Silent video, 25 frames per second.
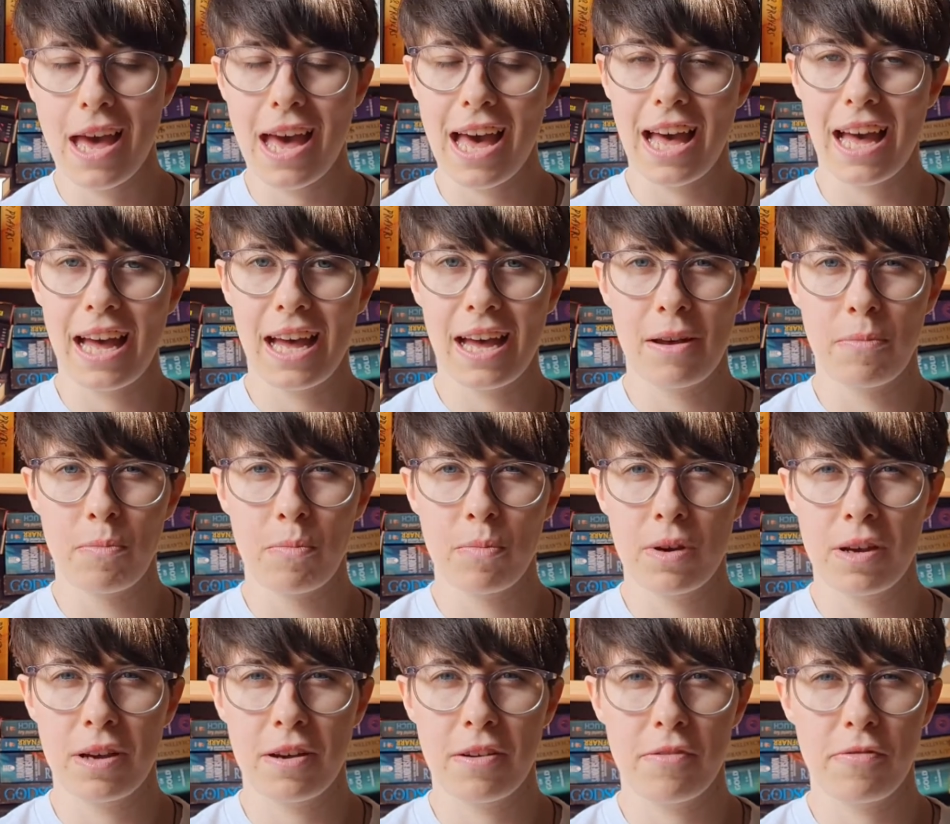
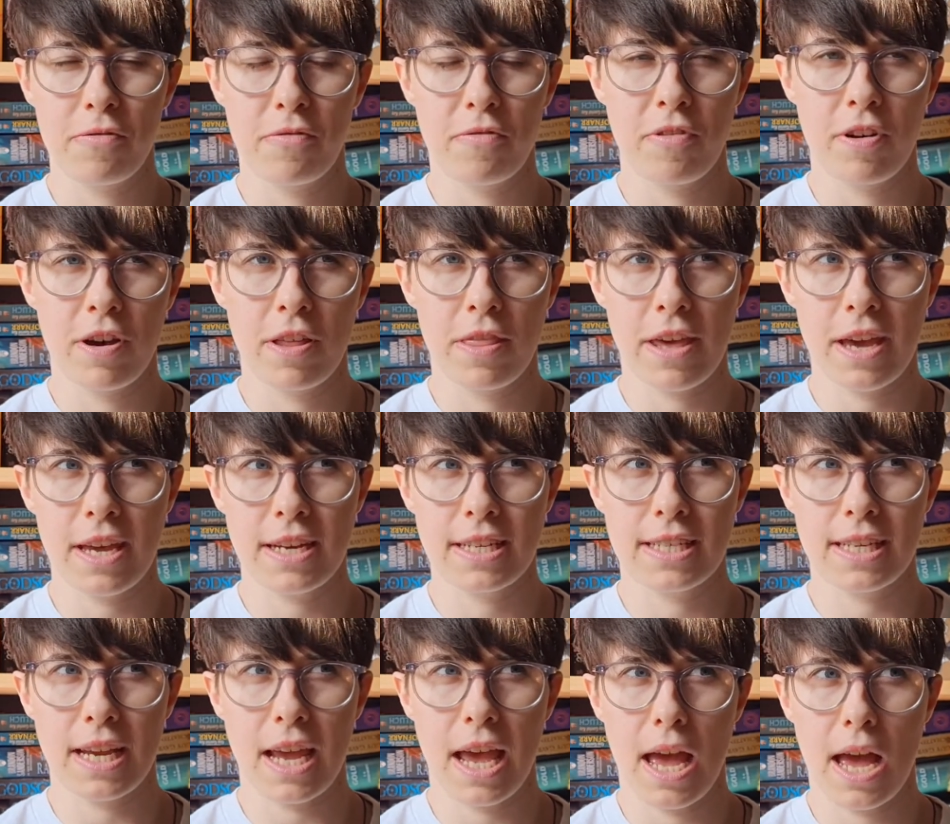For
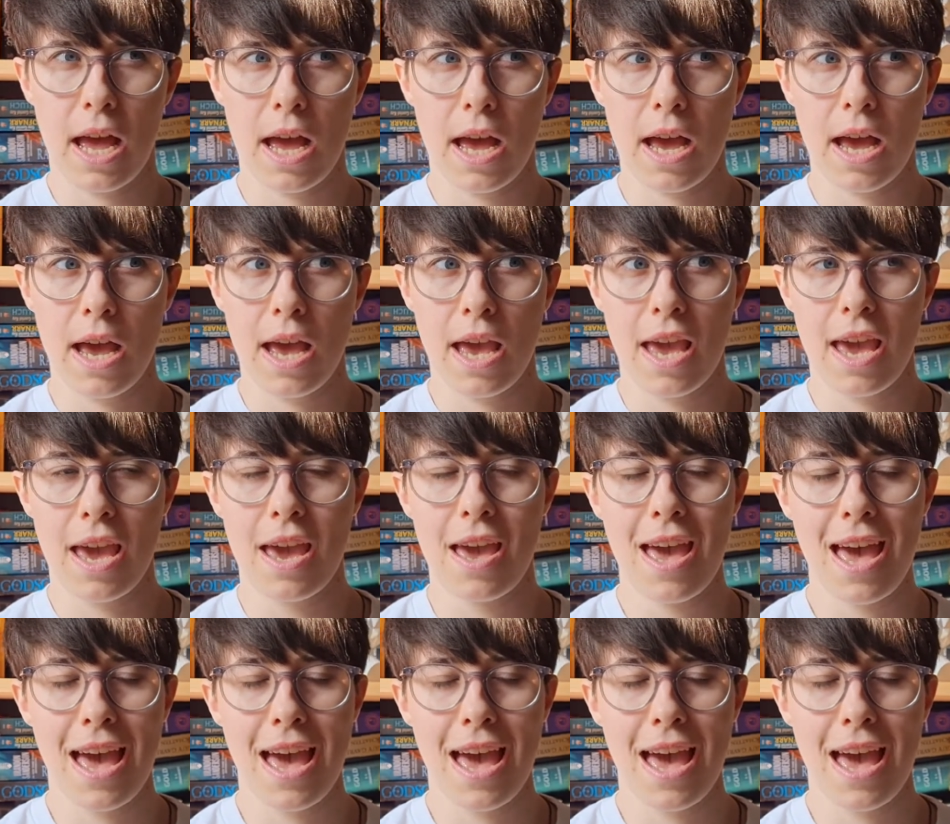that, I